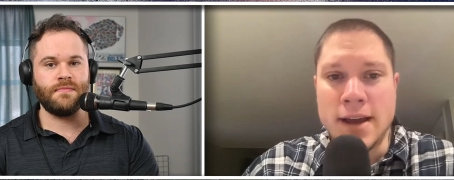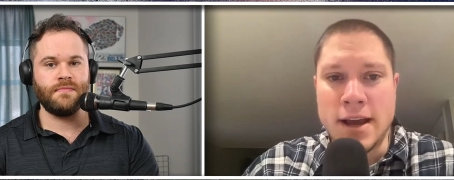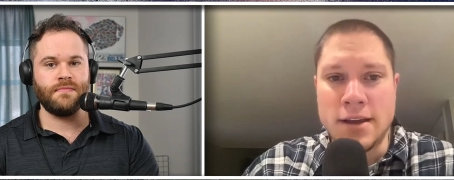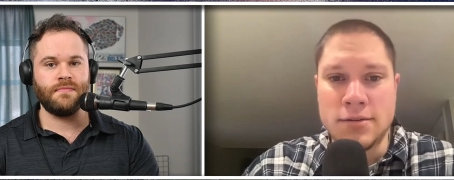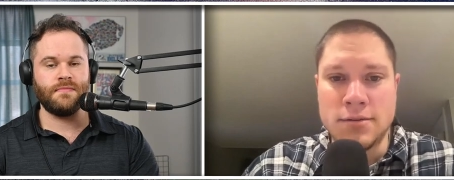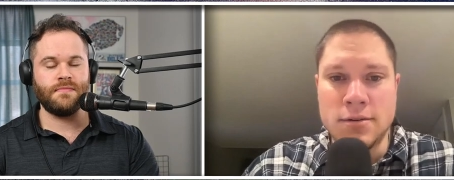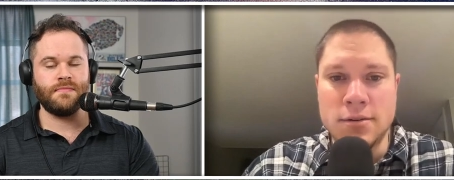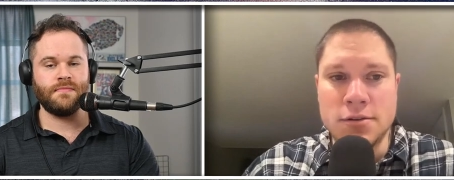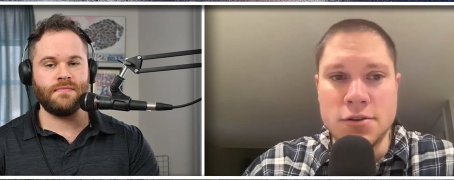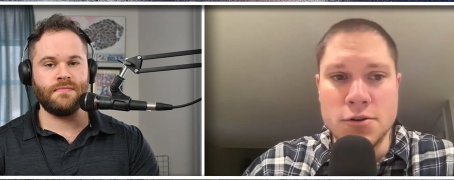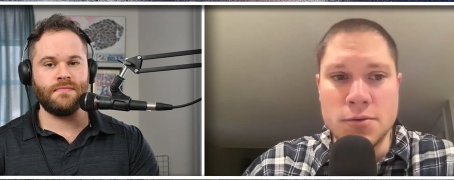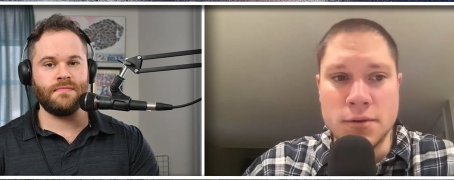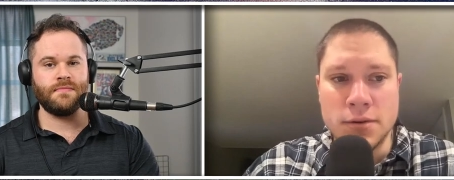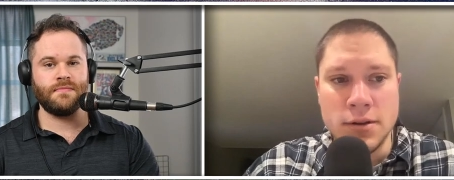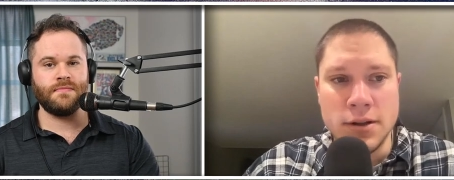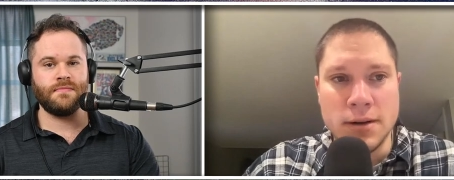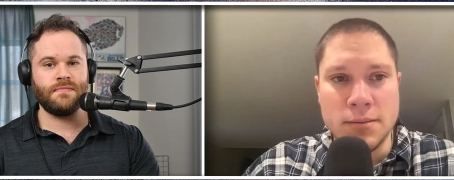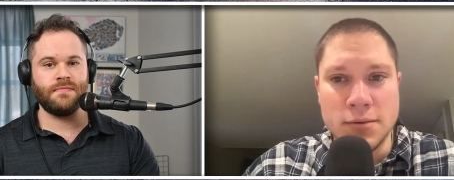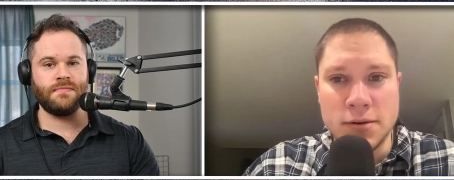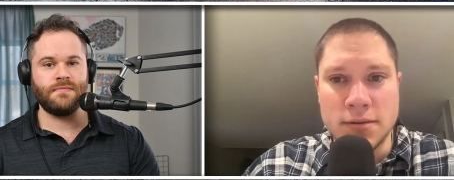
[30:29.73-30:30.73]
Speaker 1: has to do with the
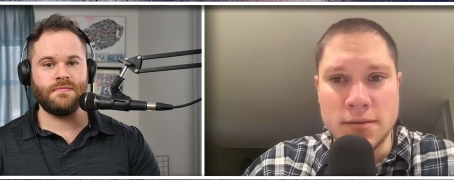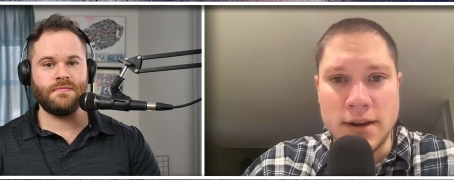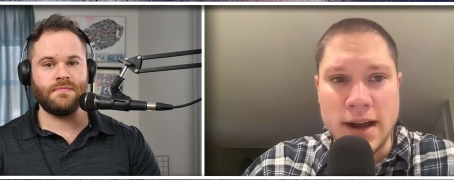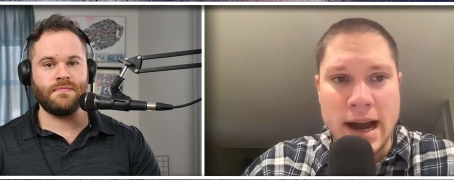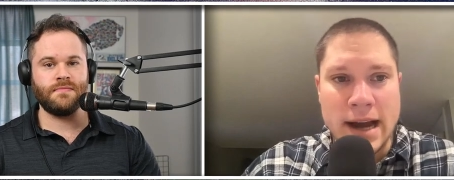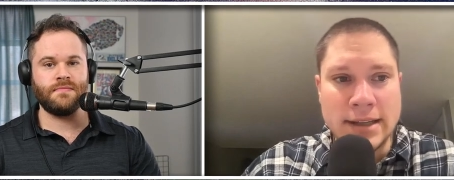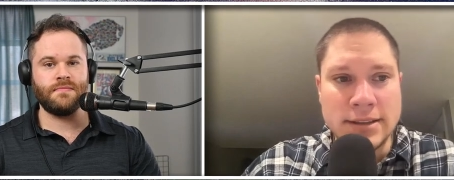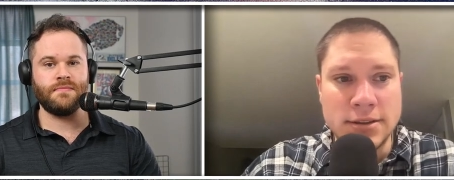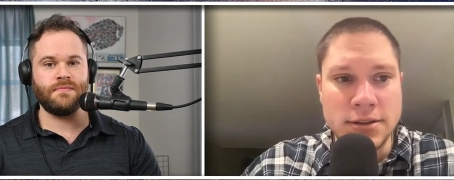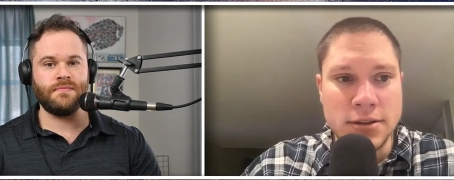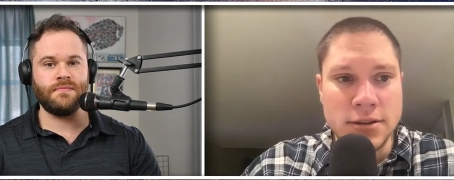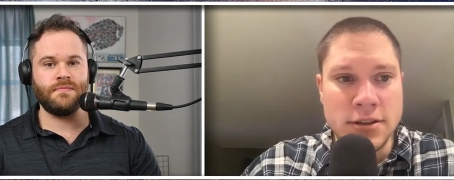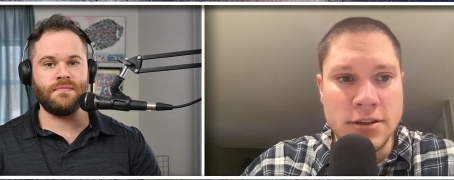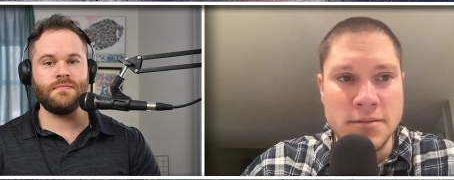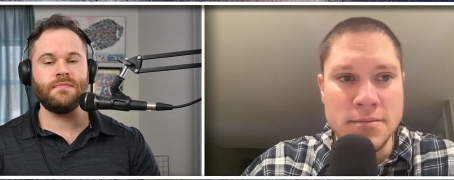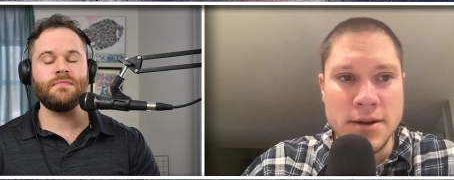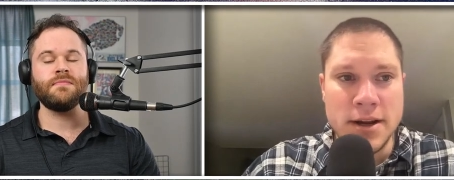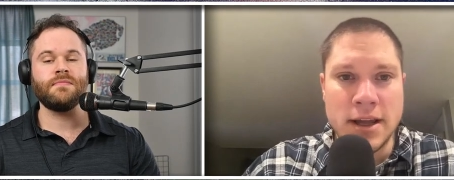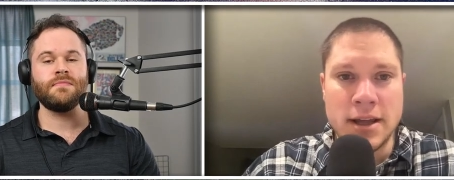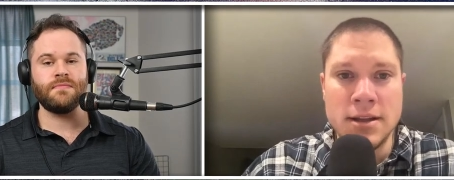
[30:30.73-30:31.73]
number of guys that are
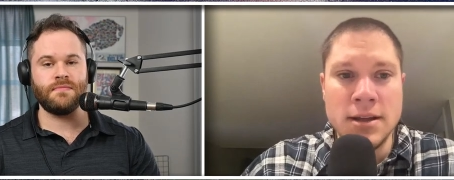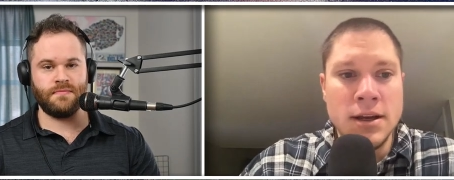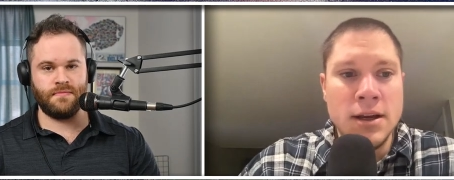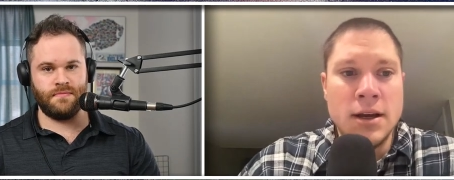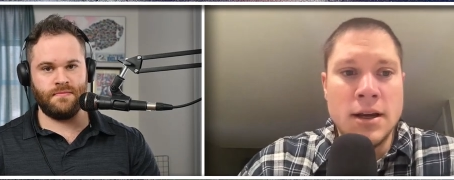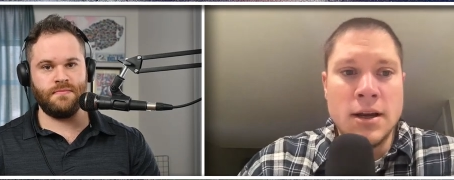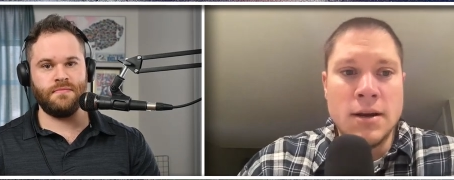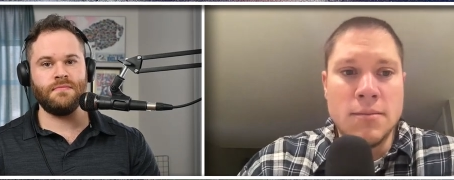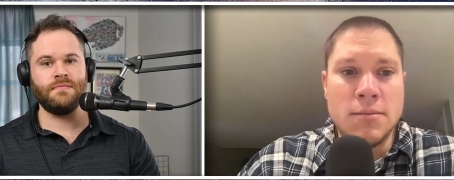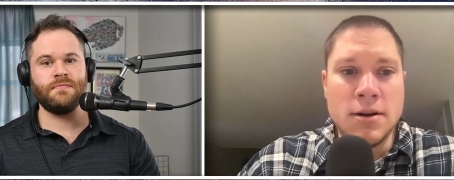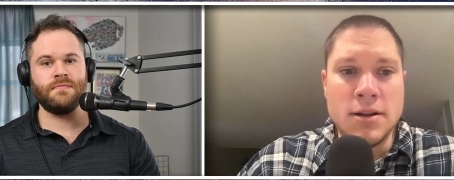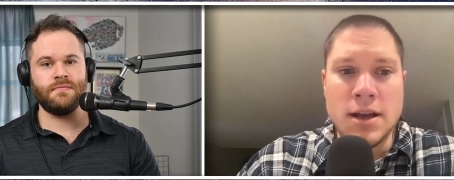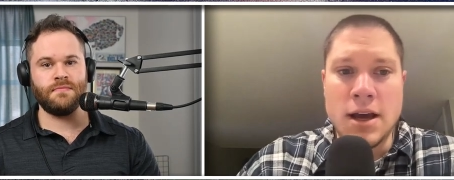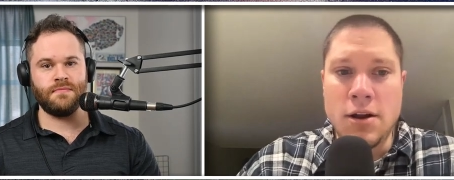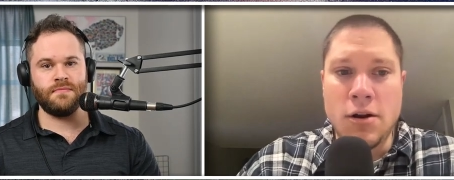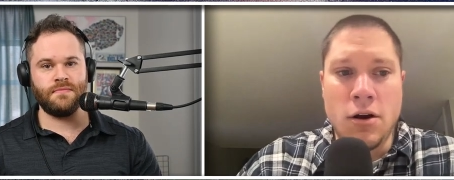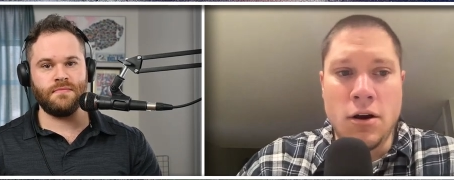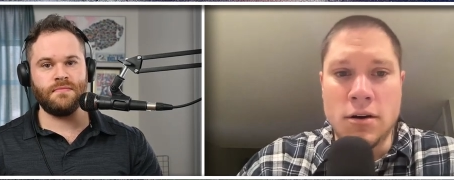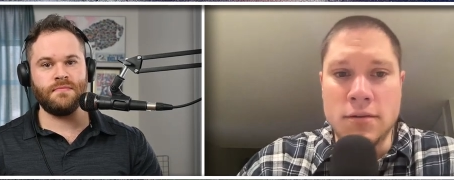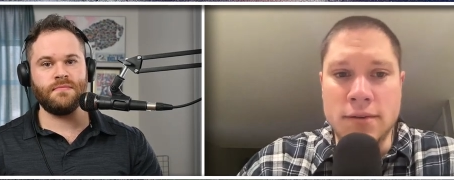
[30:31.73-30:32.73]
committed, but not
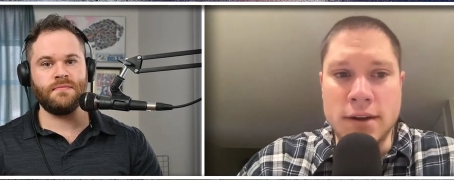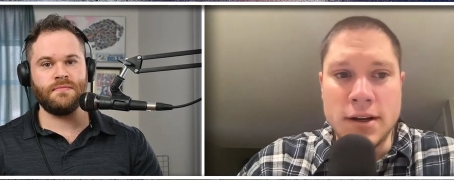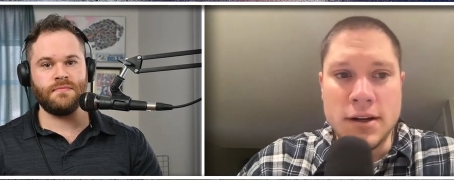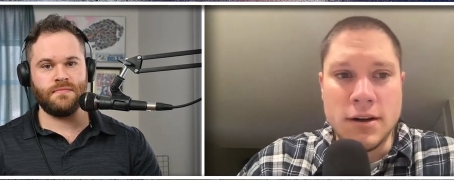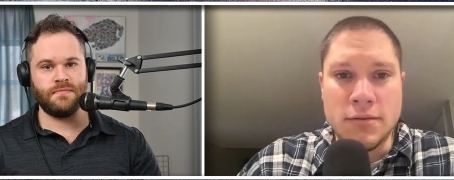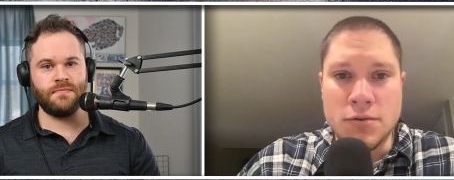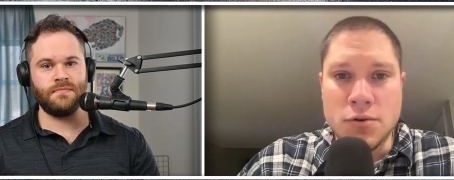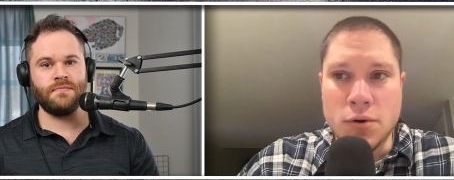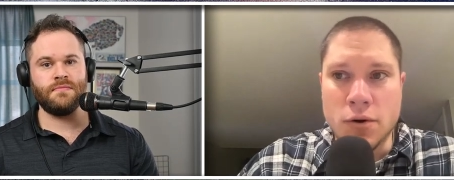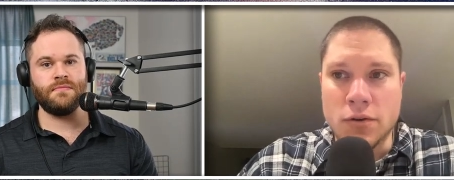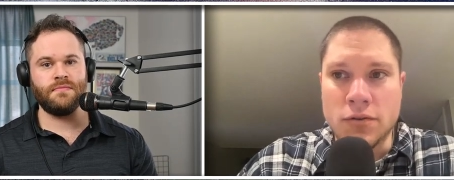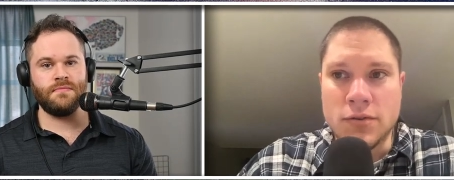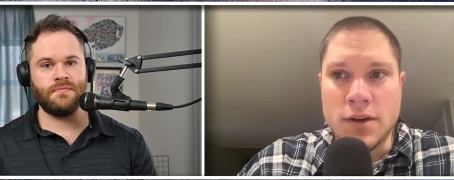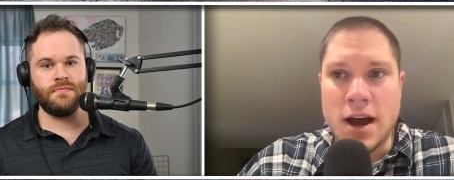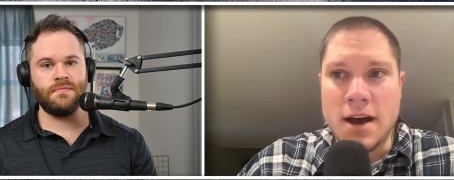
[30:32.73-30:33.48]
all of it, of course.